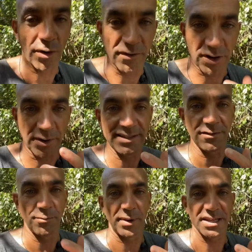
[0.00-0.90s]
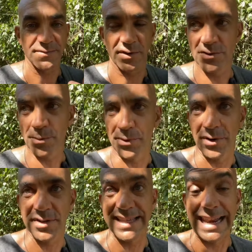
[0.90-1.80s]
of a creative place for
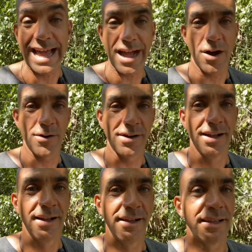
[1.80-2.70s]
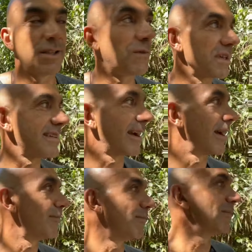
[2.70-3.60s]
entrepreneurs. And now it feels like
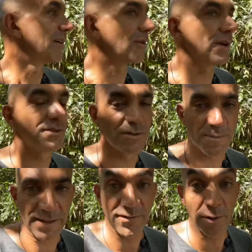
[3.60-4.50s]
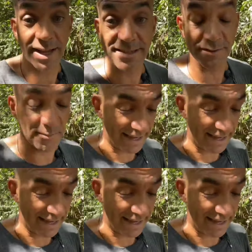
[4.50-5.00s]
I'm going to spend the rest of my